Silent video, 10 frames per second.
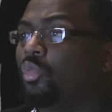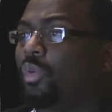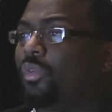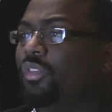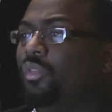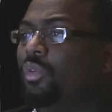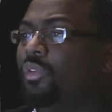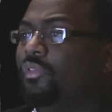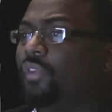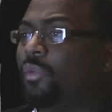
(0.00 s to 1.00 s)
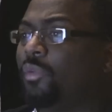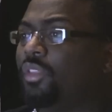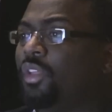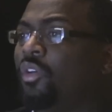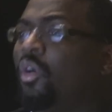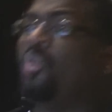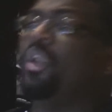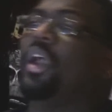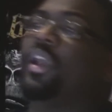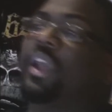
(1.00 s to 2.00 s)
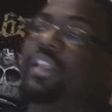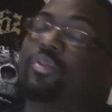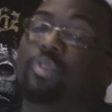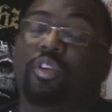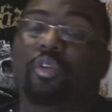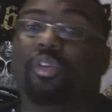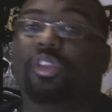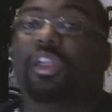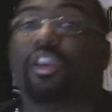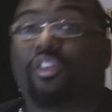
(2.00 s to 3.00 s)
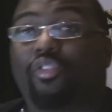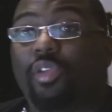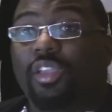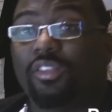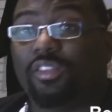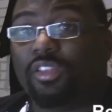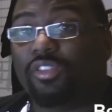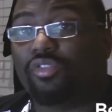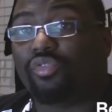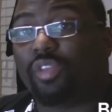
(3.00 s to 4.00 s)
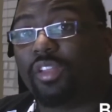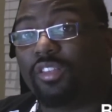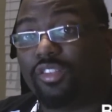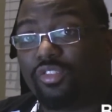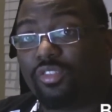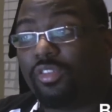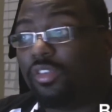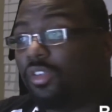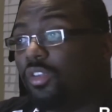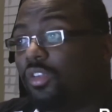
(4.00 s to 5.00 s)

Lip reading: What was the one fight with that? Oh, yeah, Hatsuhioki, that crazy transition